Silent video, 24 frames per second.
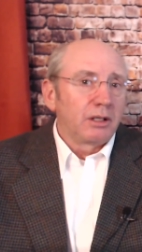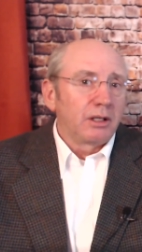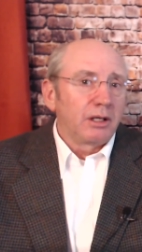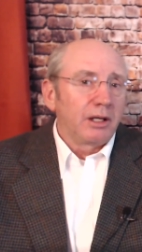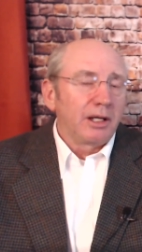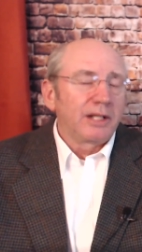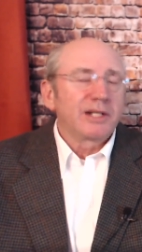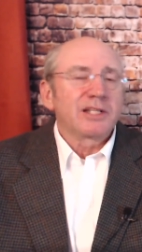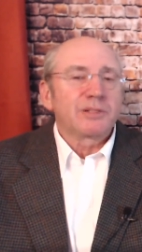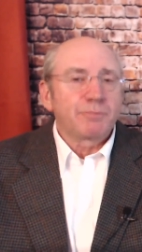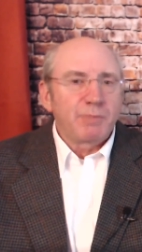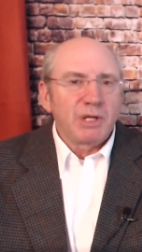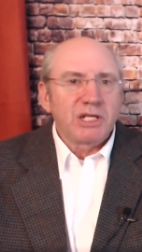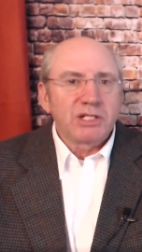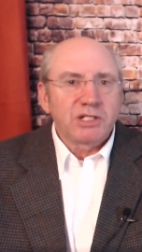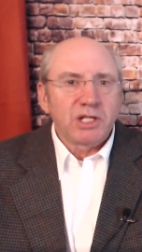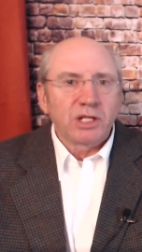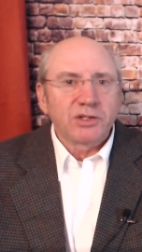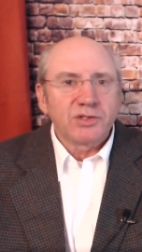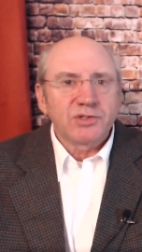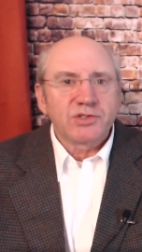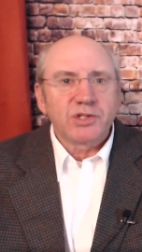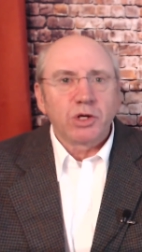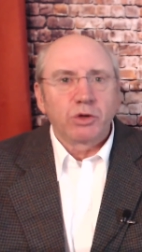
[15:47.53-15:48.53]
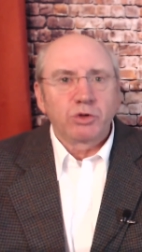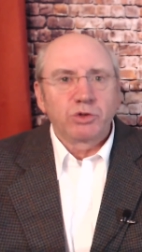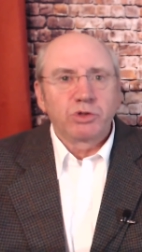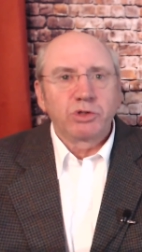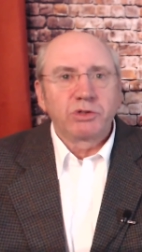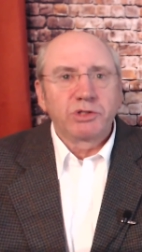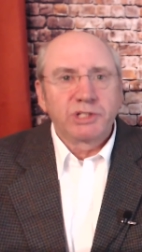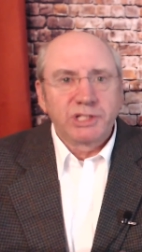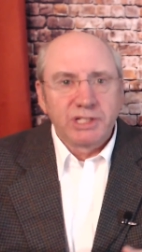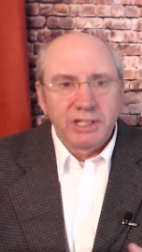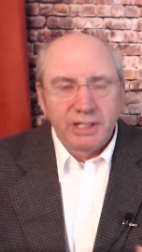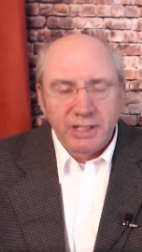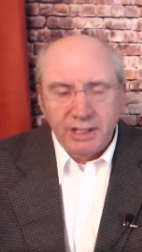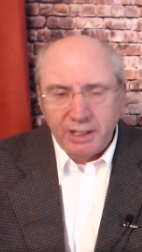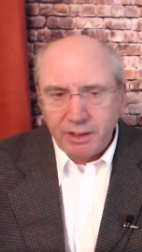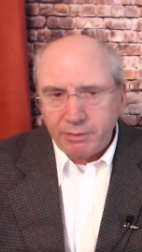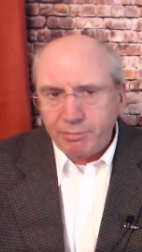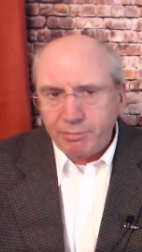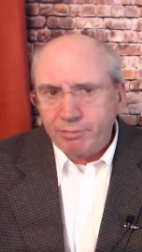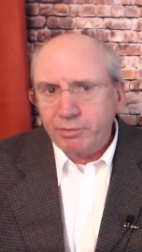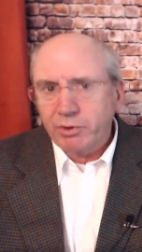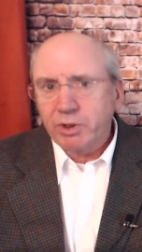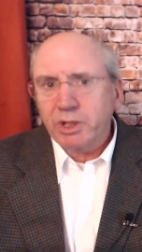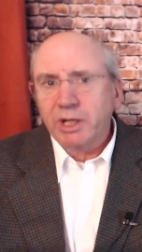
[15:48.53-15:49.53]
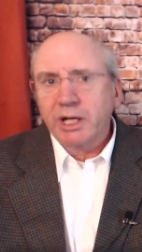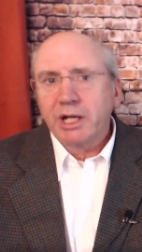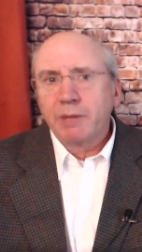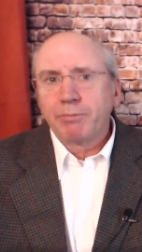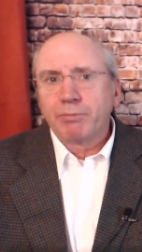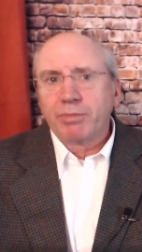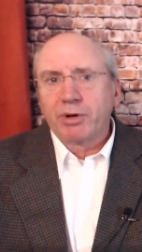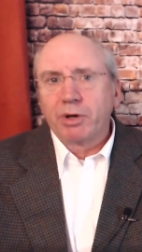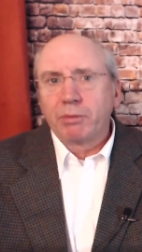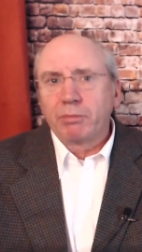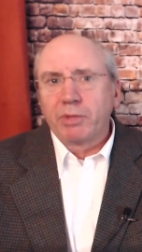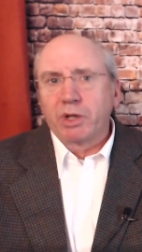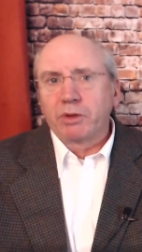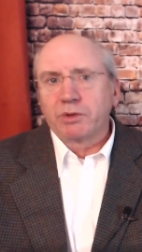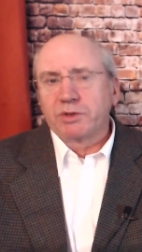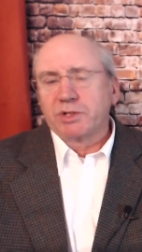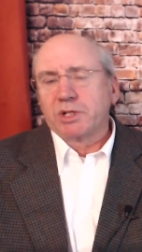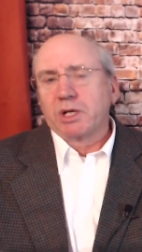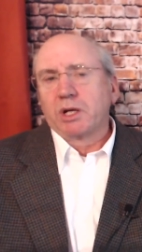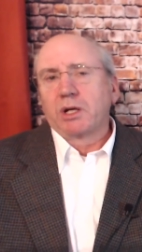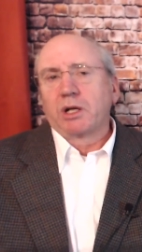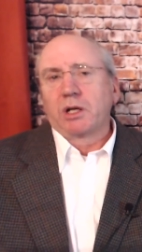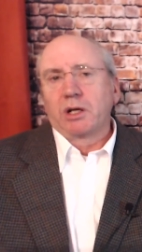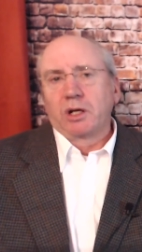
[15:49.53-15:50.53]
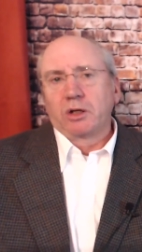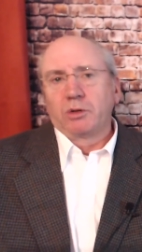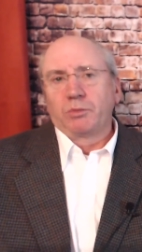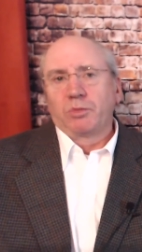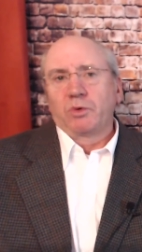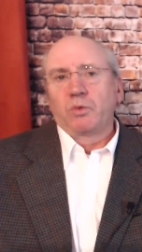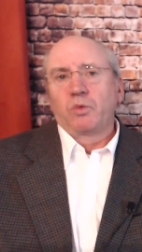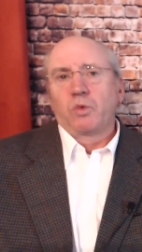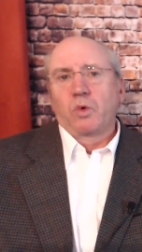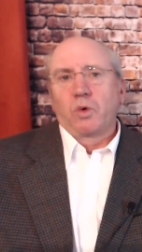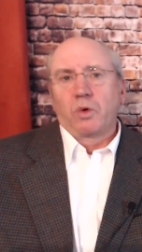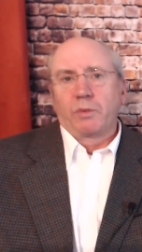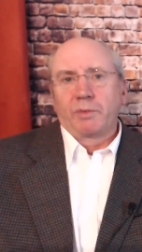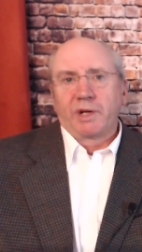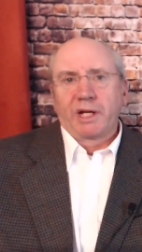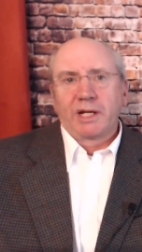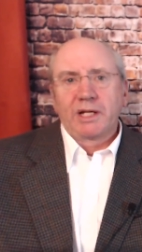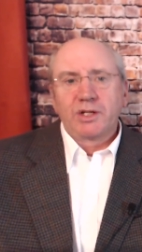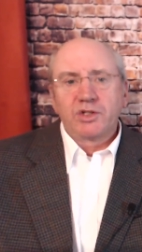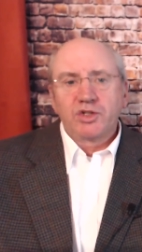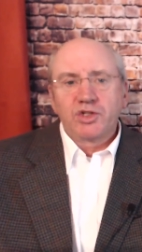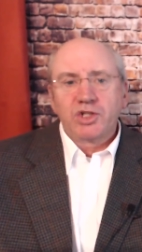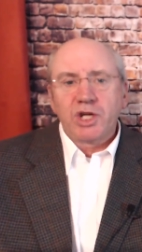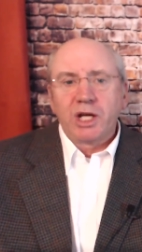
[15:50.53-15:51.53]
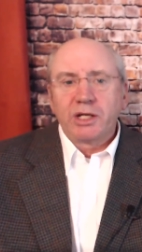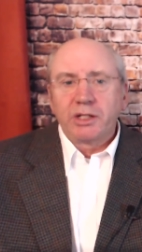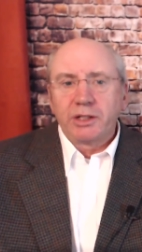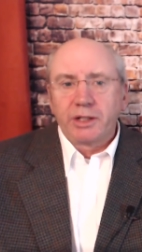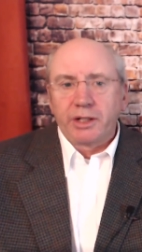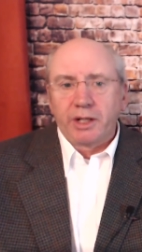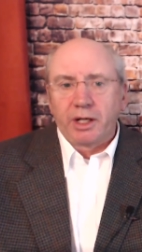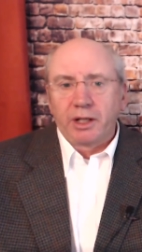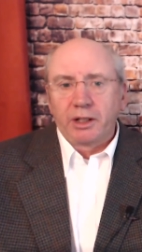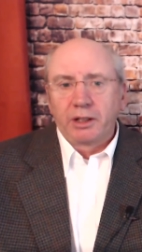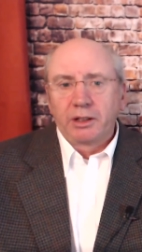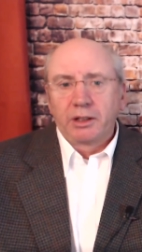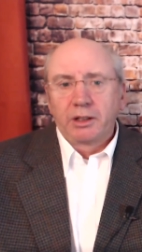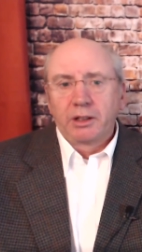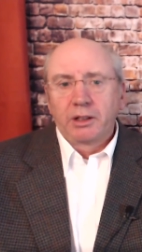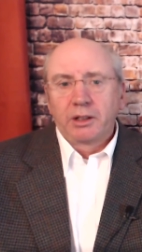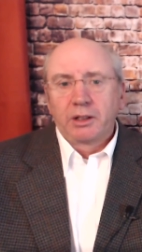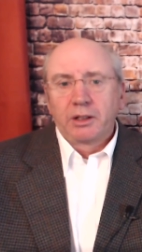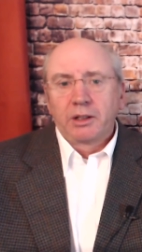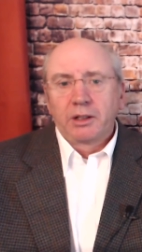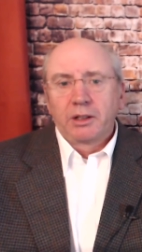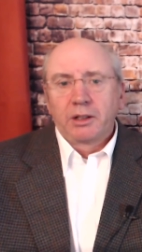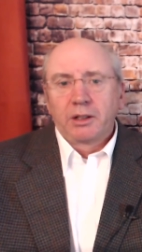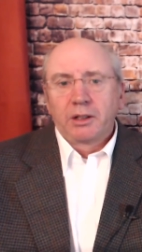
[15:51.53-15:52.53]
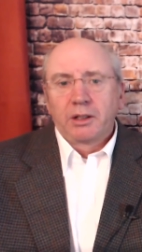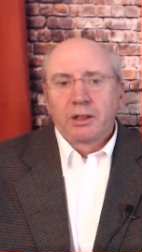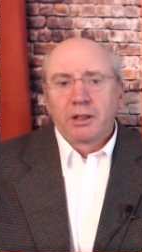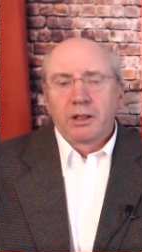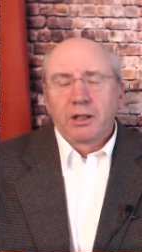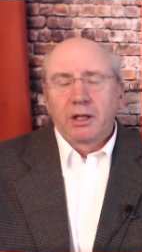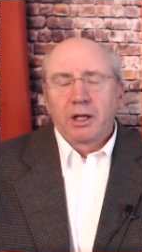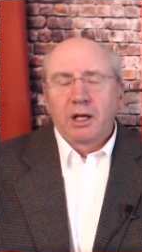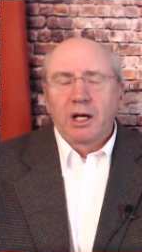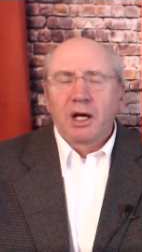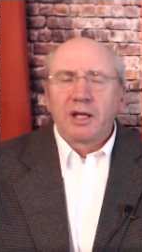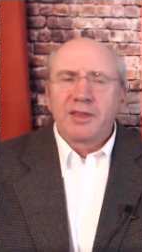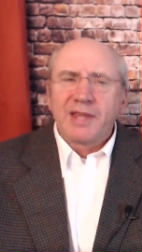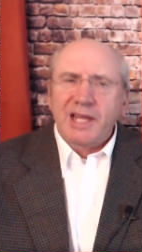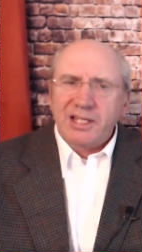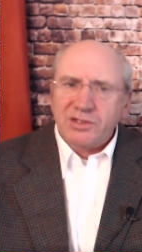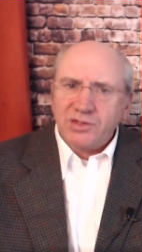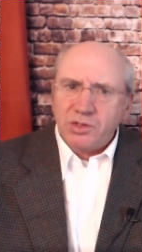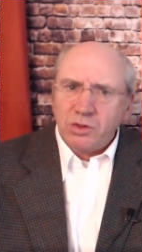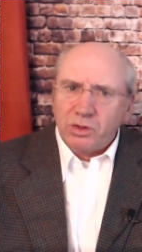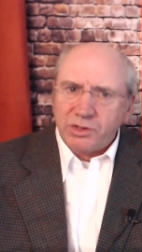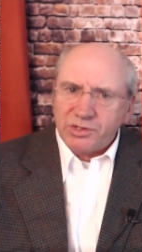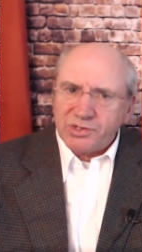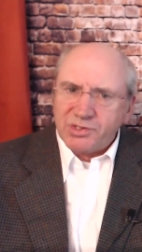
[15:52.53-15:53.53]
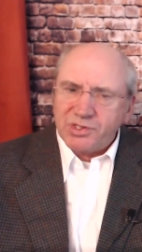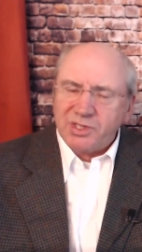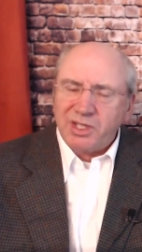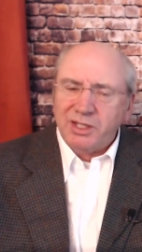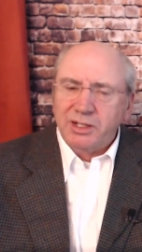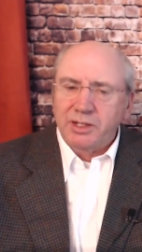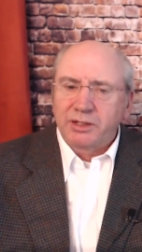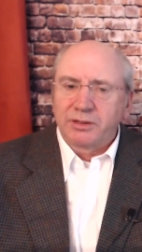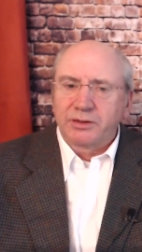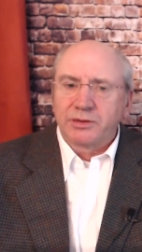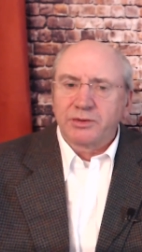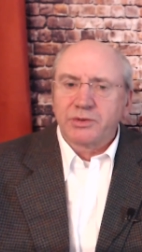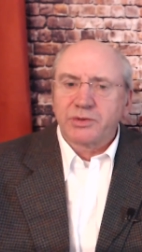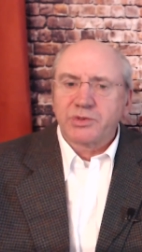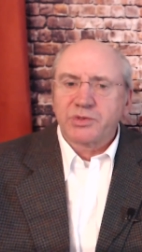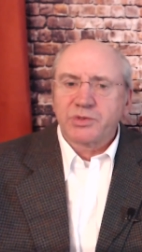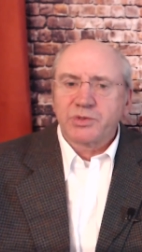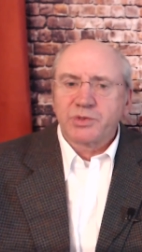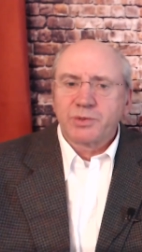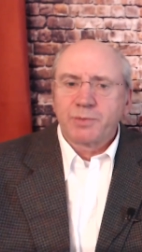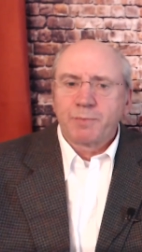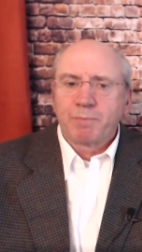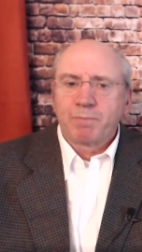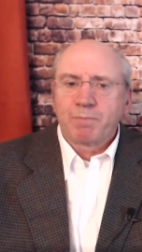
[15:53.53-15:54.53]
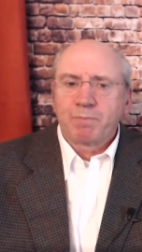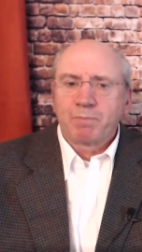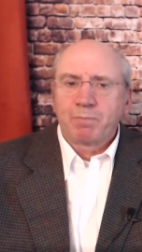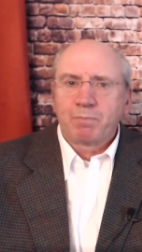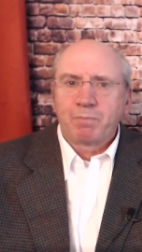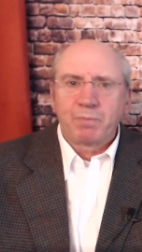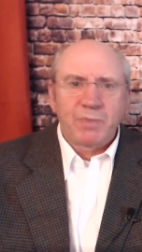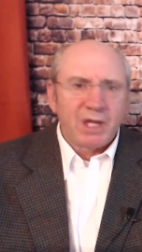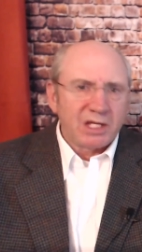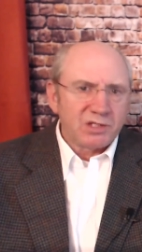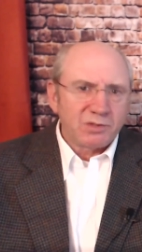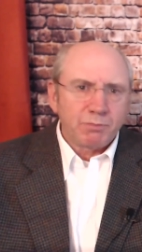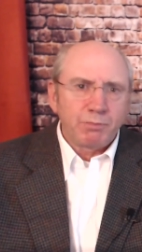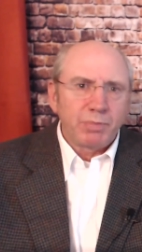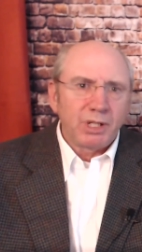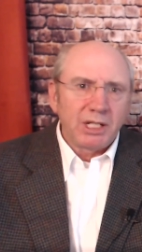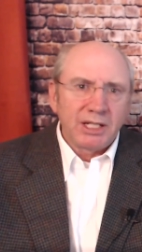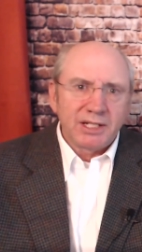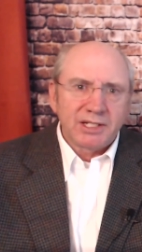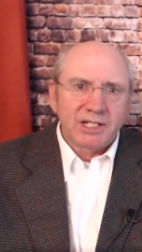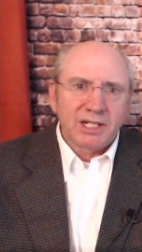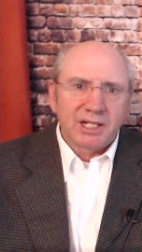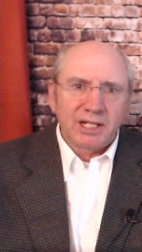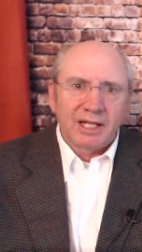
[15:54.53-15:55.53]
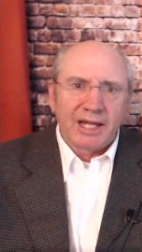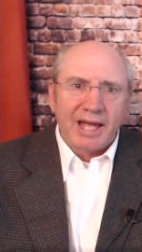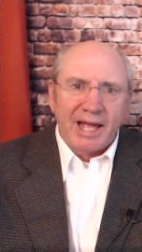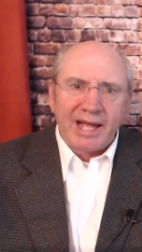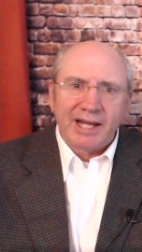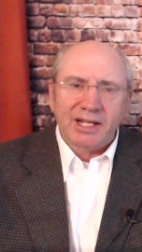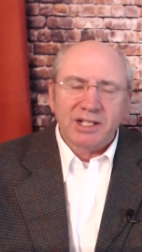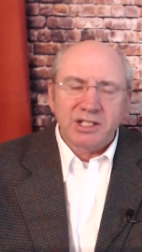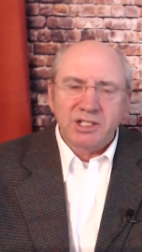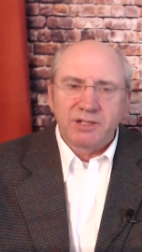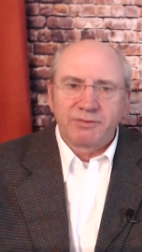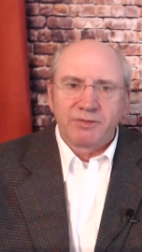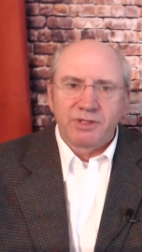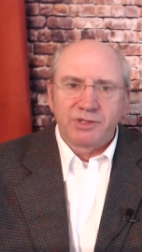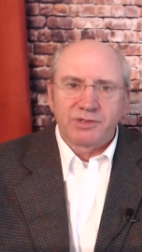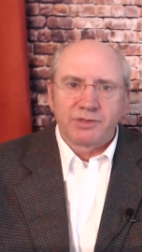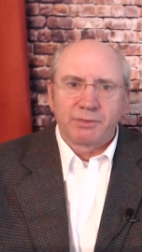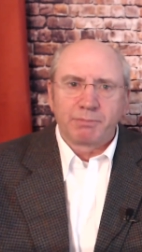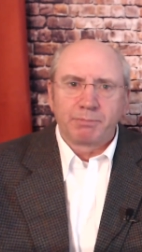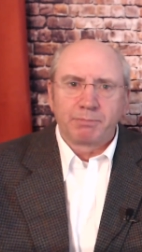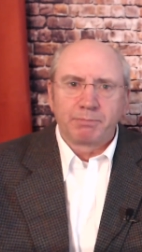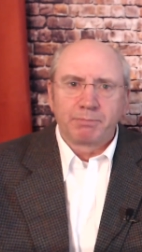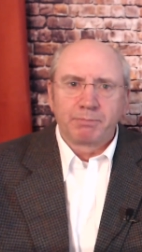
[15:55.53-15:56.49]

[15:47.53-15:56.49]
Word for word: And it's been done so to deliberately promote a global warming agenda. And that's not science, that's political activism.